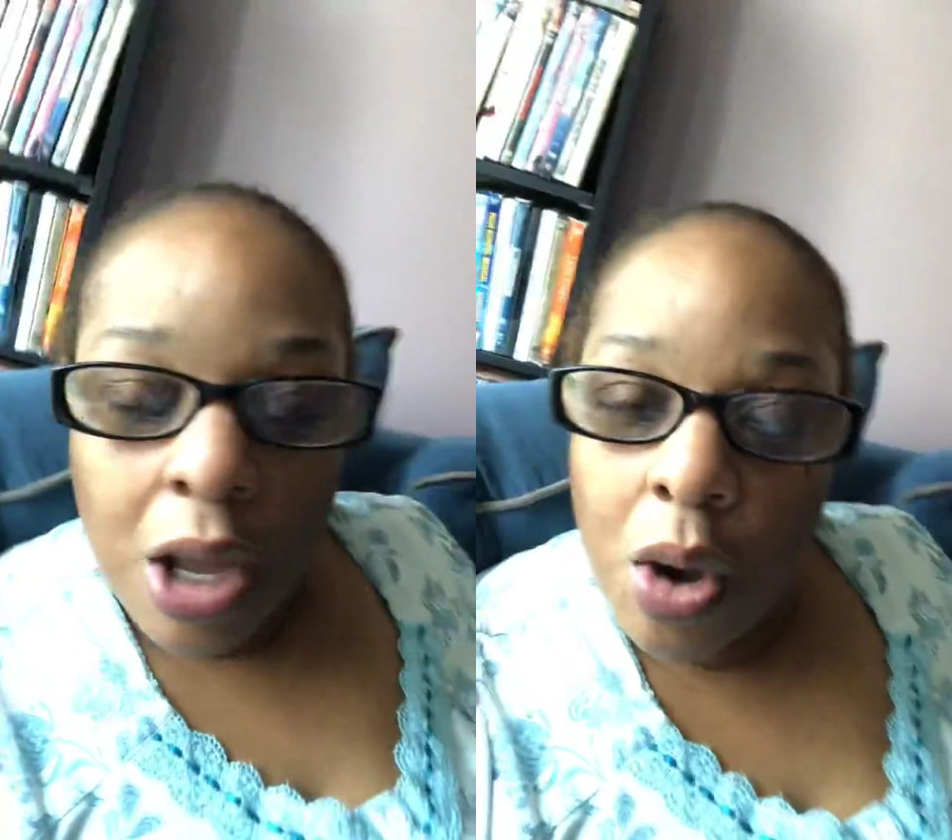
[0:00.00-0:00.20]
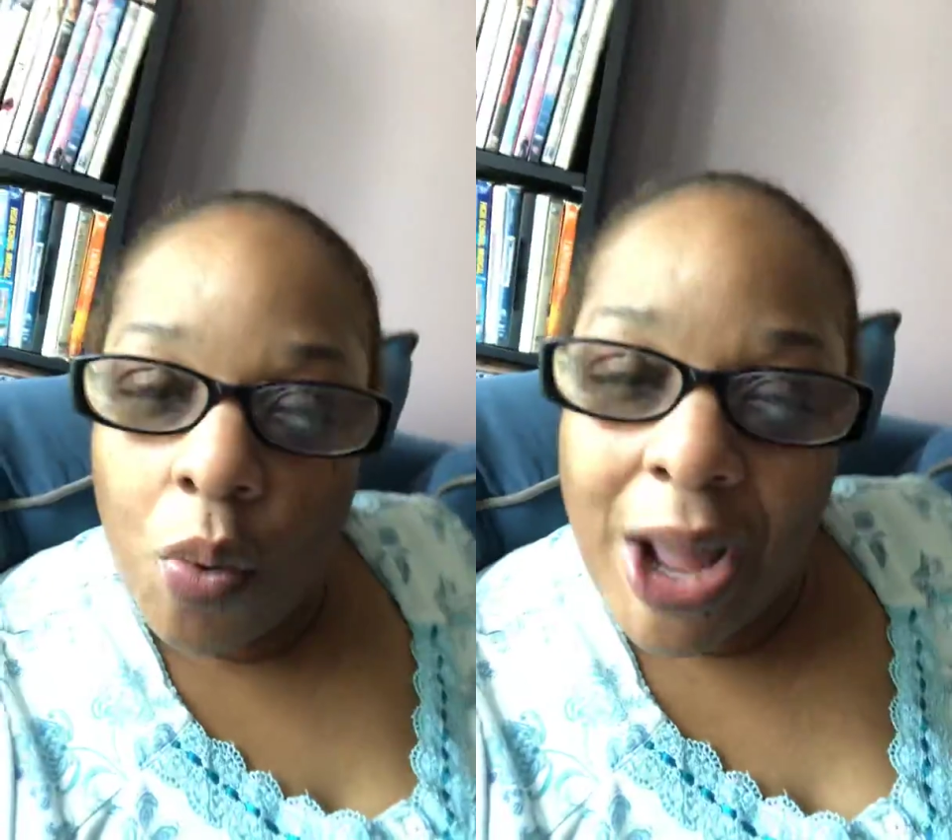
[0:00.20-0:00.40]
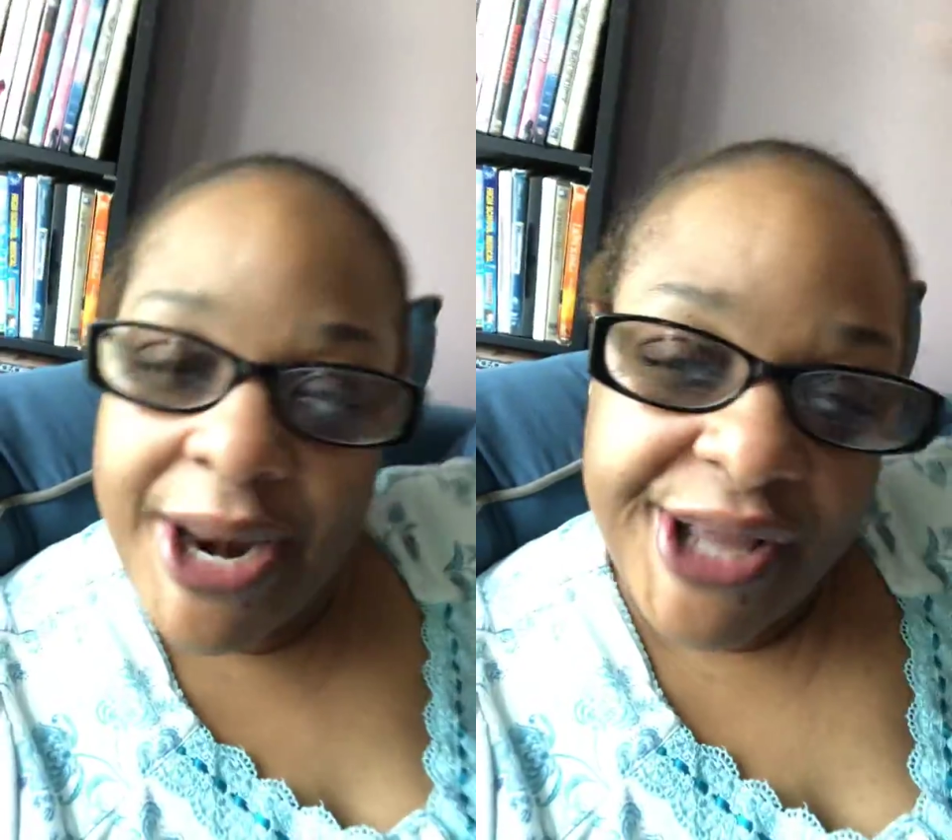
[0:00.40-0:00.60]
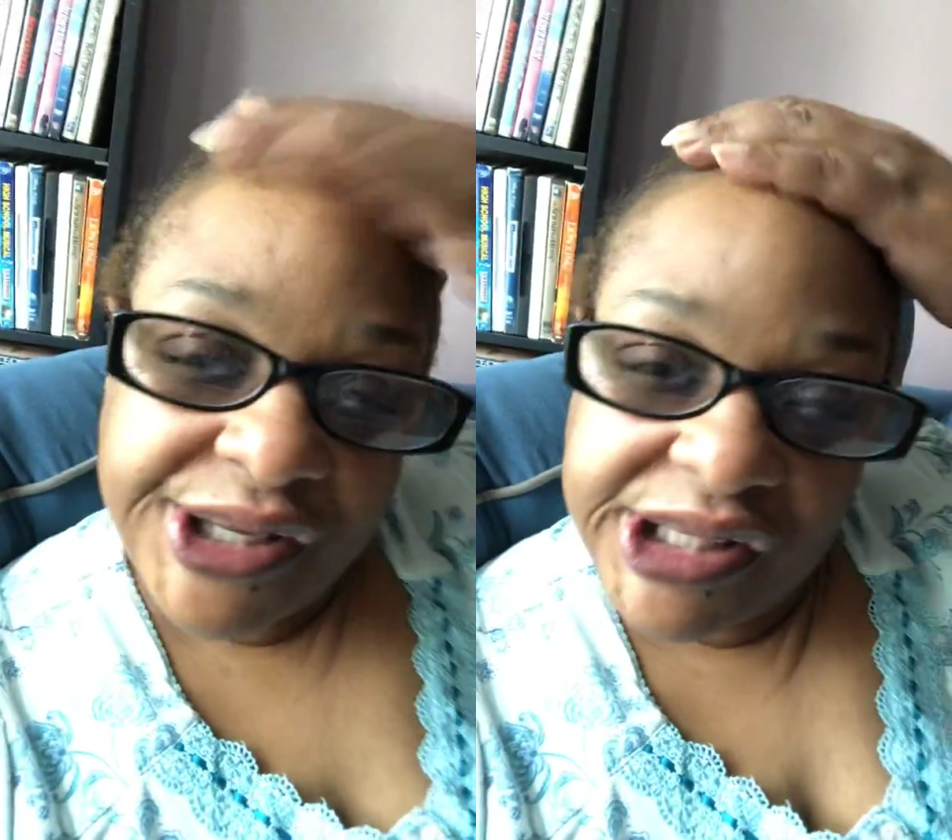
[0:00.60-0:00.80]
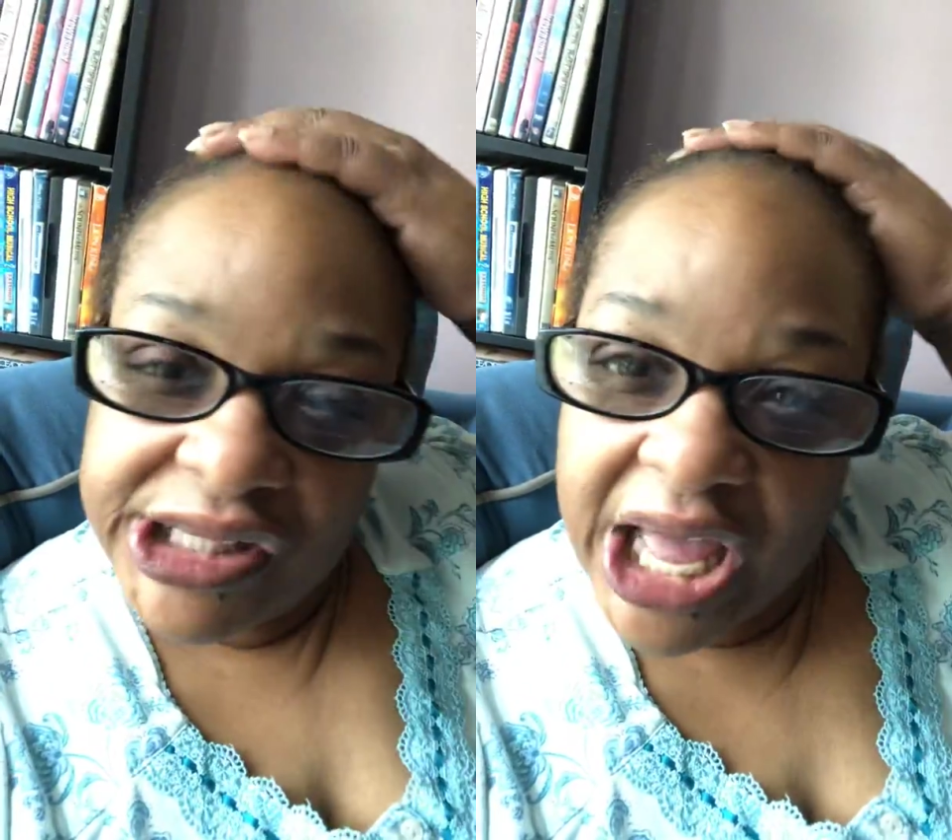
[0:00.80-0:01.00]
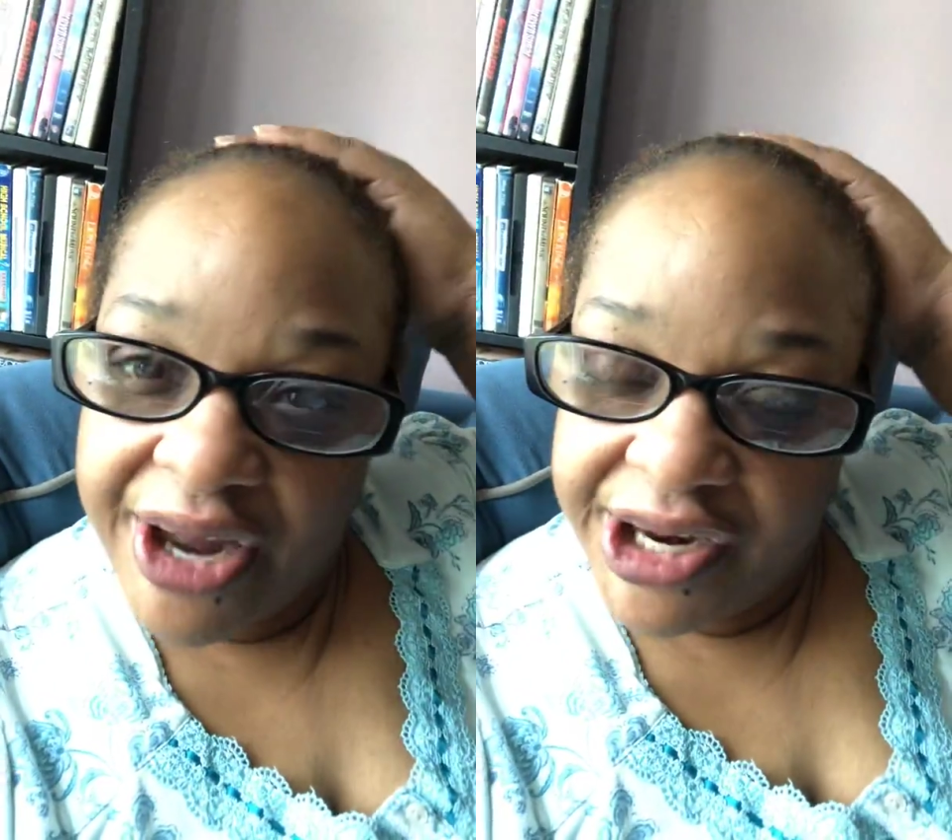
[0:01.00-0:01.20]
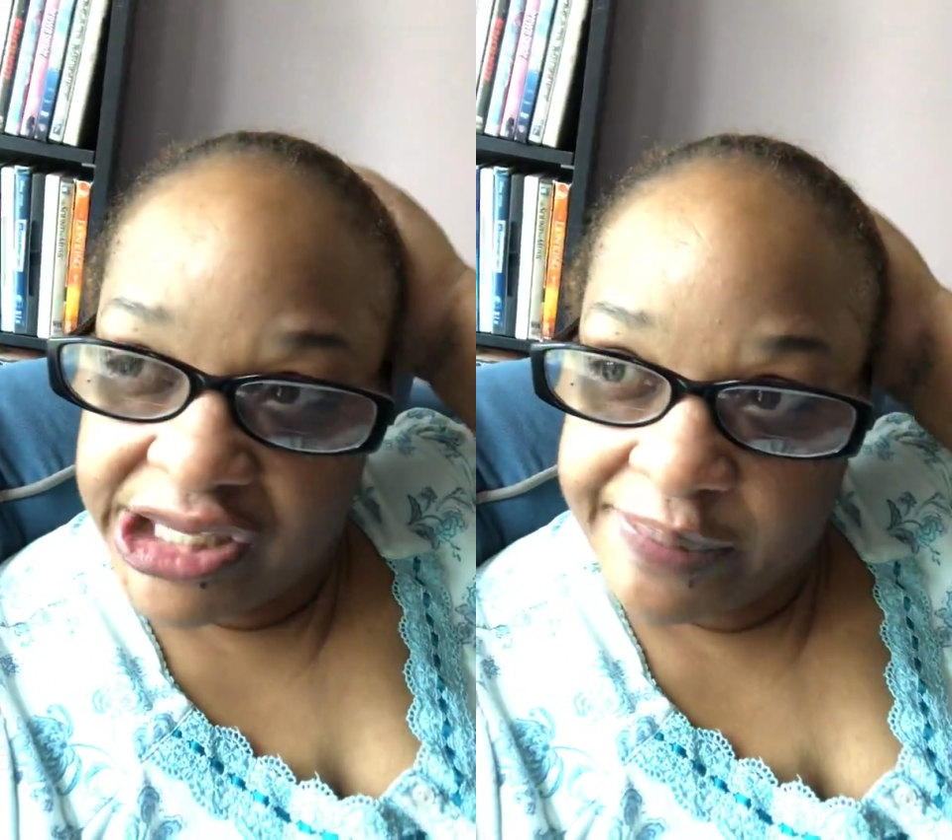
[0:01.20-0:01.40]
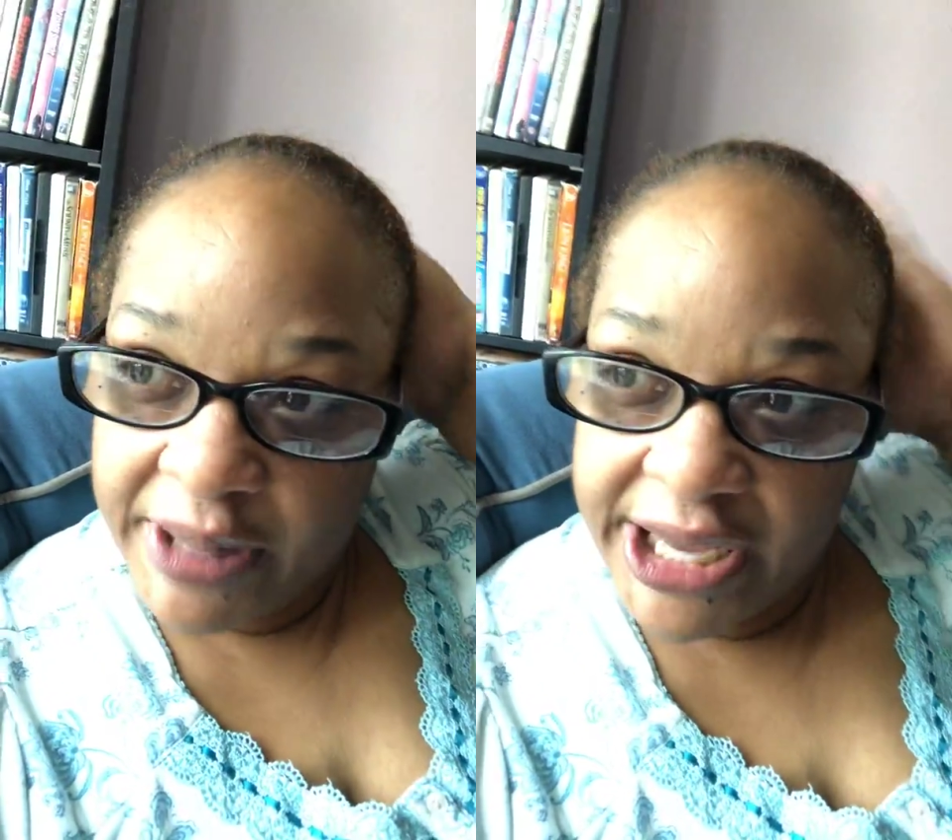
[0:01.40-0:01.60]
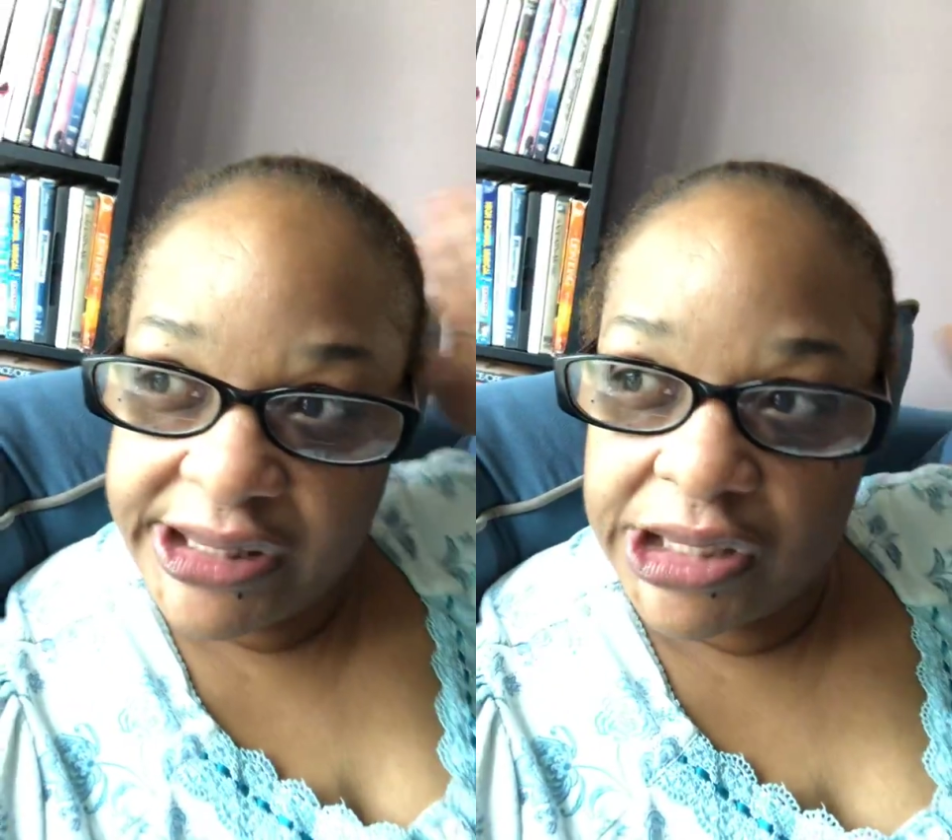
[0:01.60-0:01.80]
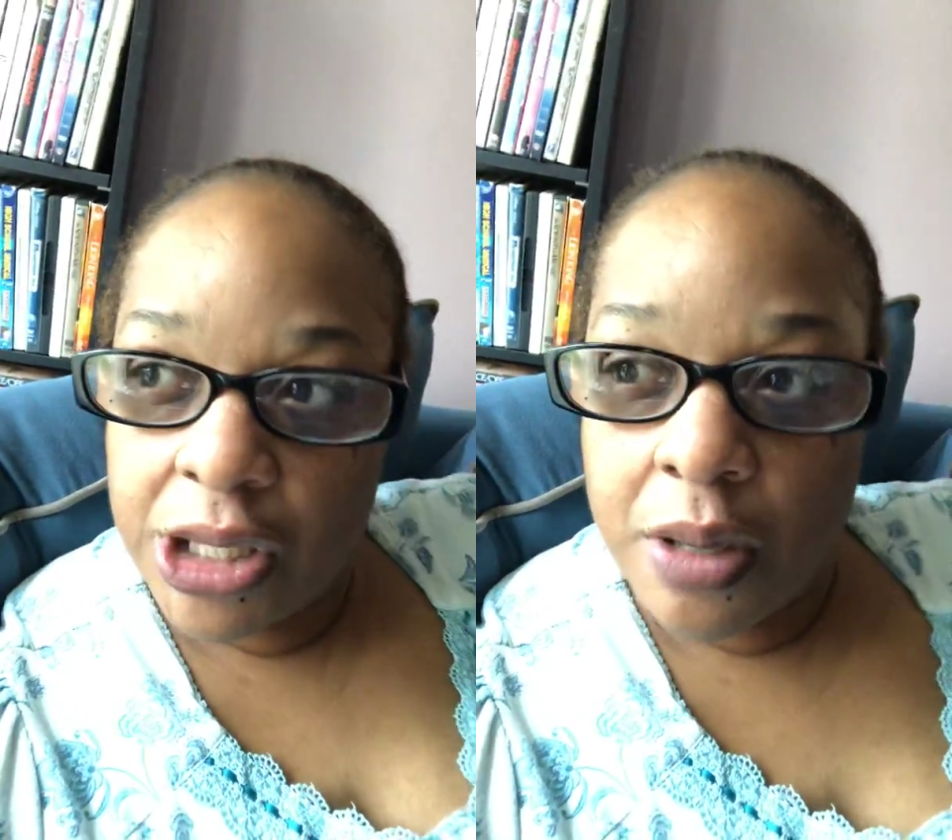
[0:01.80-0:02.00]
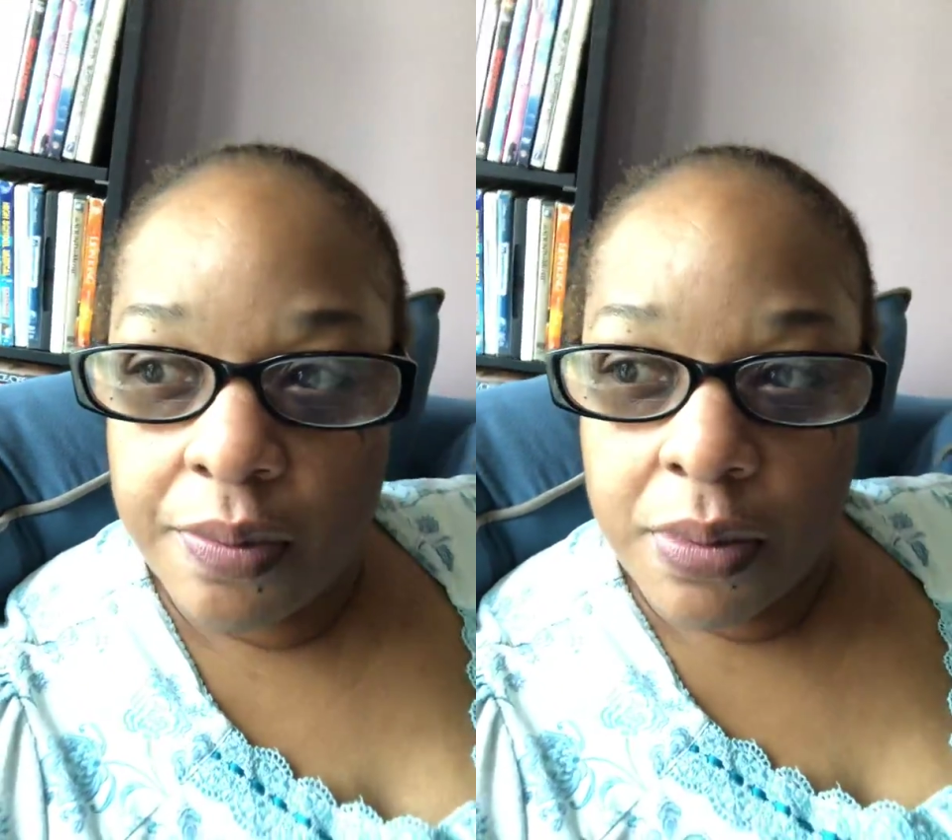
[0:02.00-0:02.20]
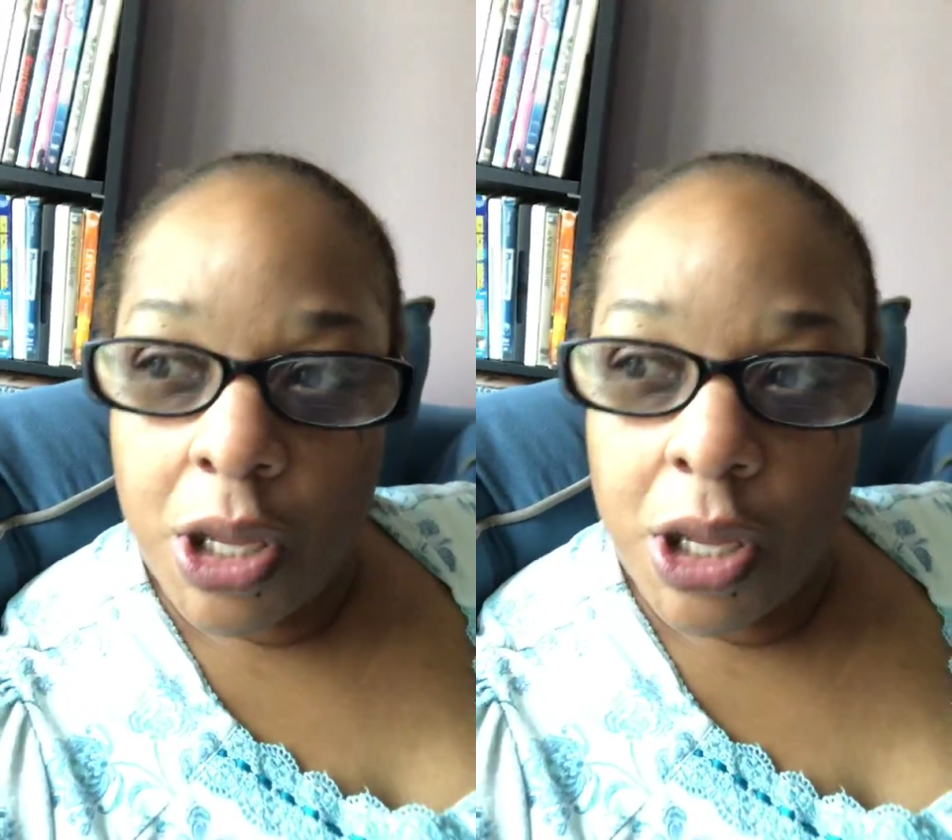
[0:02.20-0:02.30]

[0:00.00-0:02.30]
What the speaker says: Why not just sit down and explain to them